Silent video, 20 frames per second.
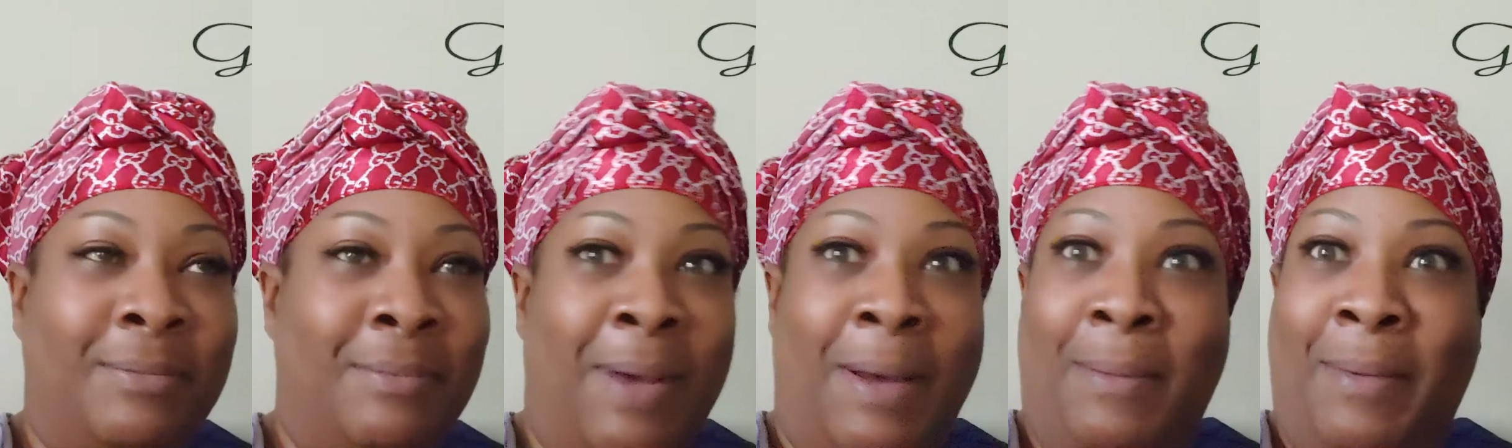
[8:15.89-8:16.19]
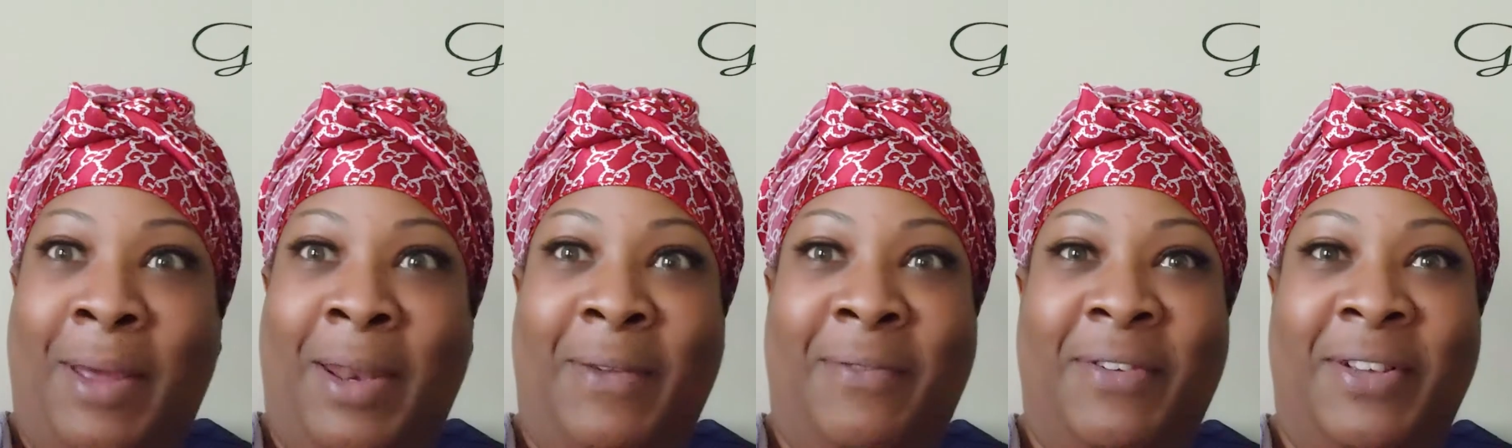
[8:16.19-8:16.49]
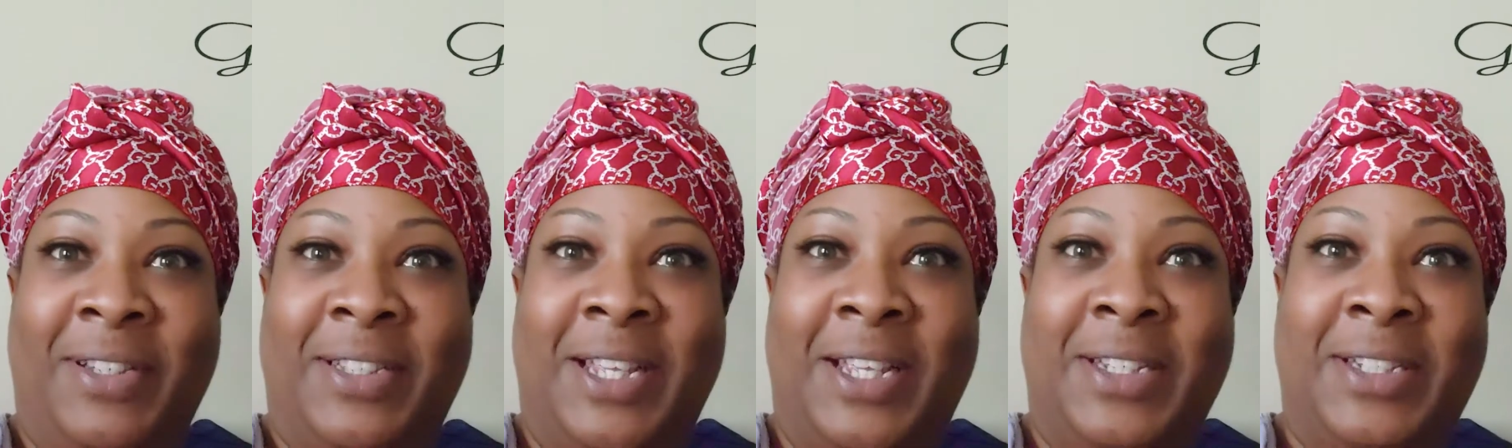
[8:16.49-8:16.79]
my
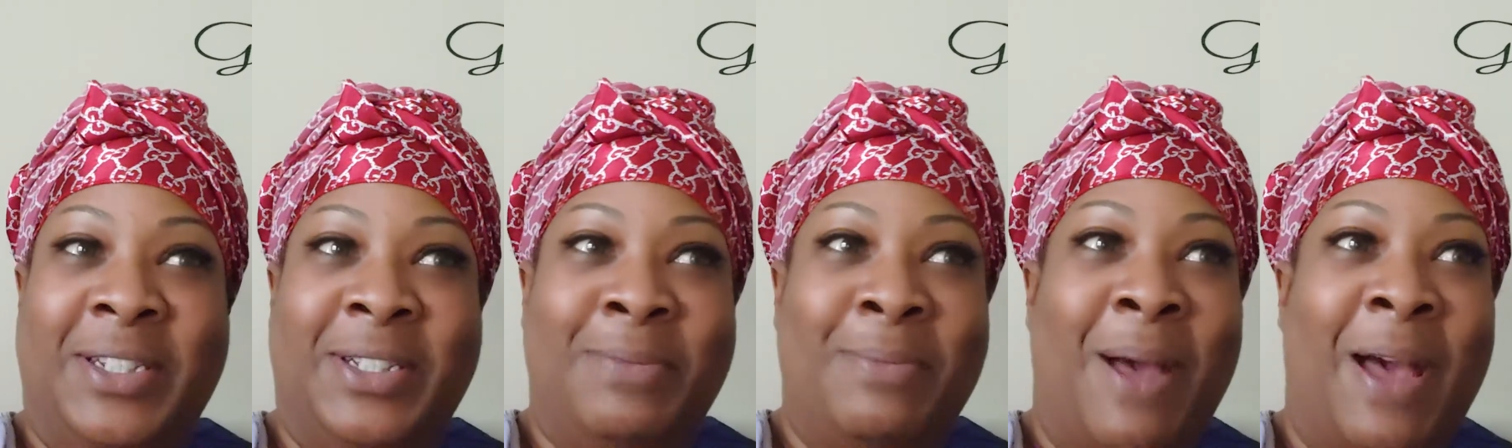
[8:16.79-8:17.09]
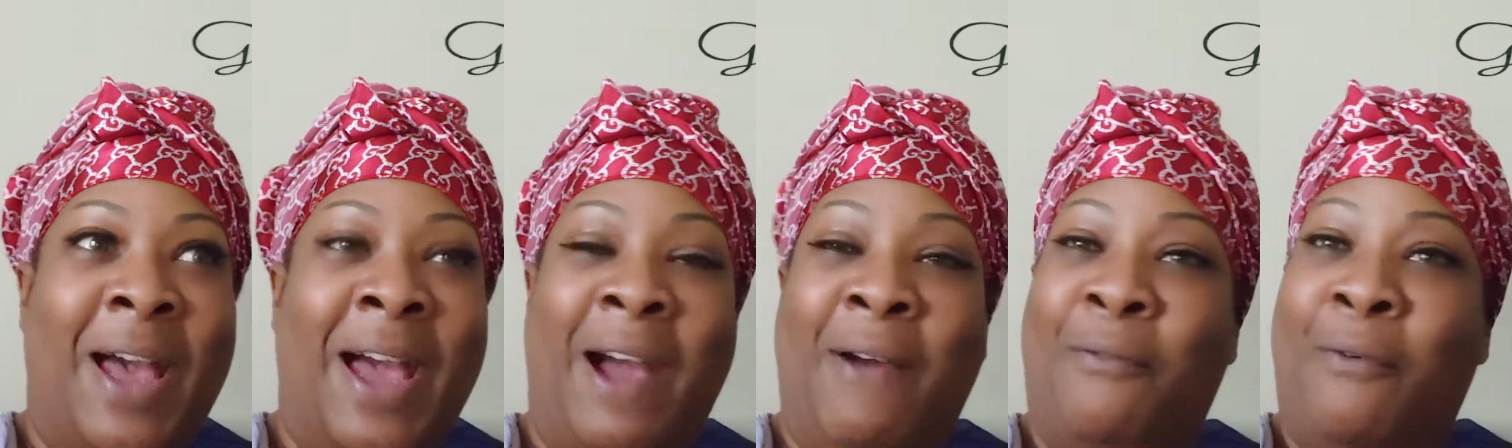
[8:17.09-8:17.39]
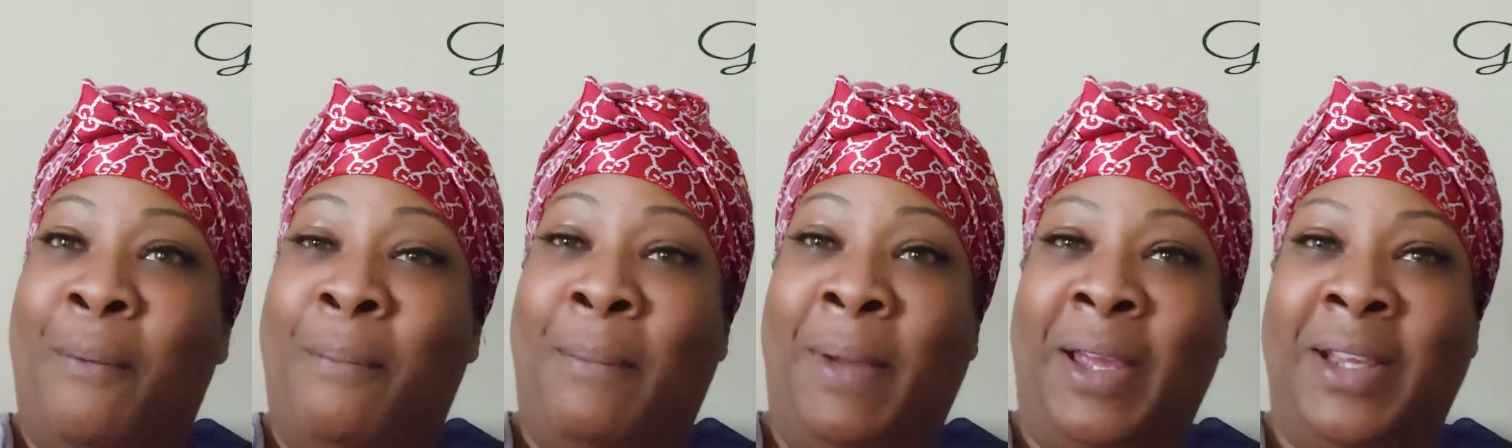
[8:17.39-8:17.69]
manifestations, my
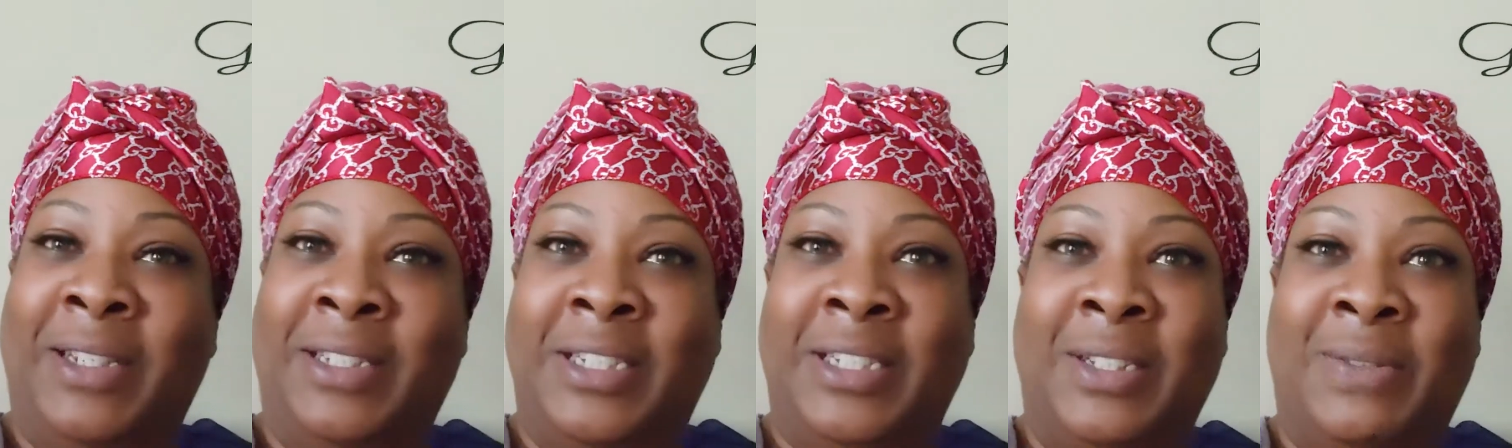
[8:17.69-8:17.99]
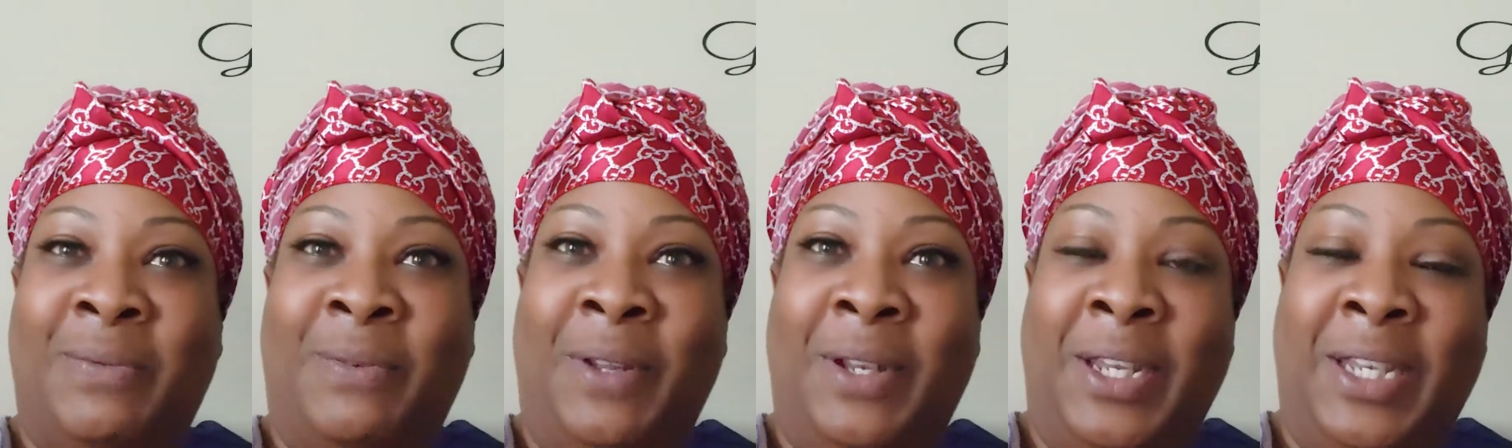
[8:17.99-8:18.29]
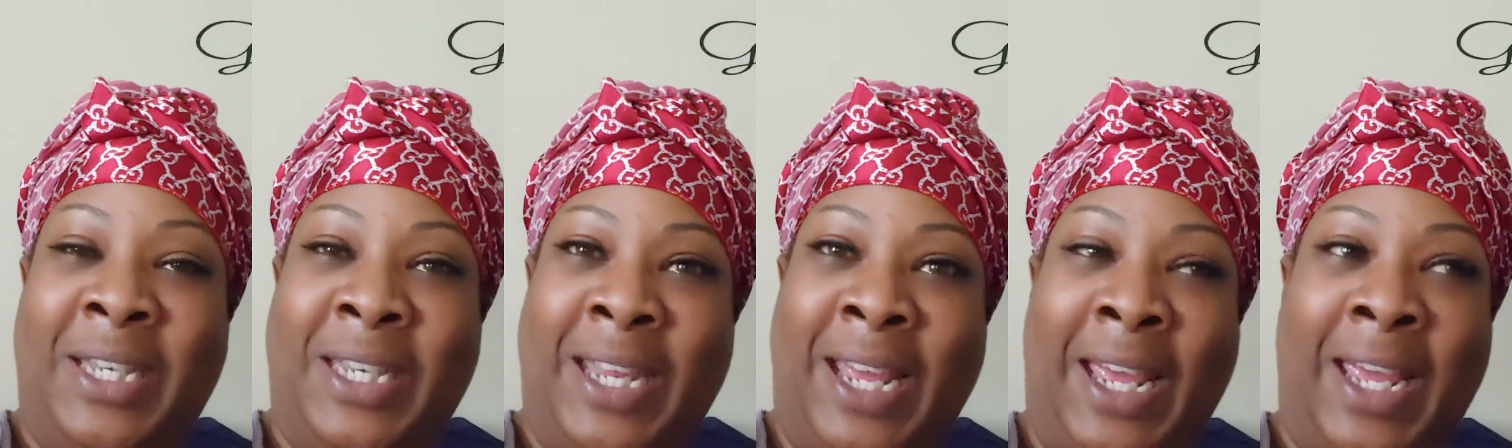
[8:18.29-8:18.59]
affirmations for
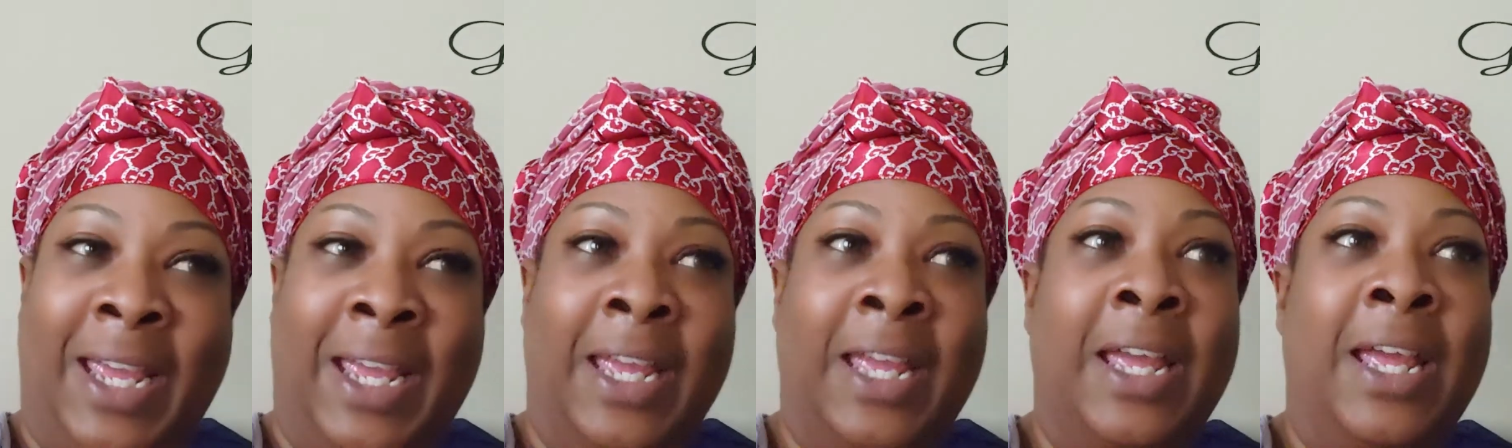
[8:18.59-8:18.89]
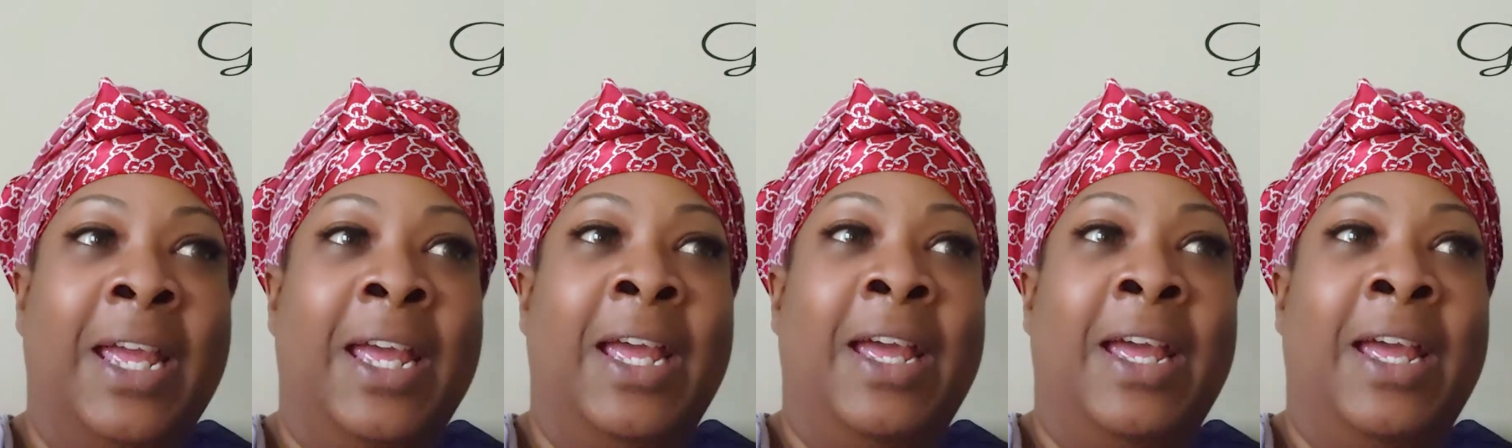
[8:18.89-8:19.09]
the day,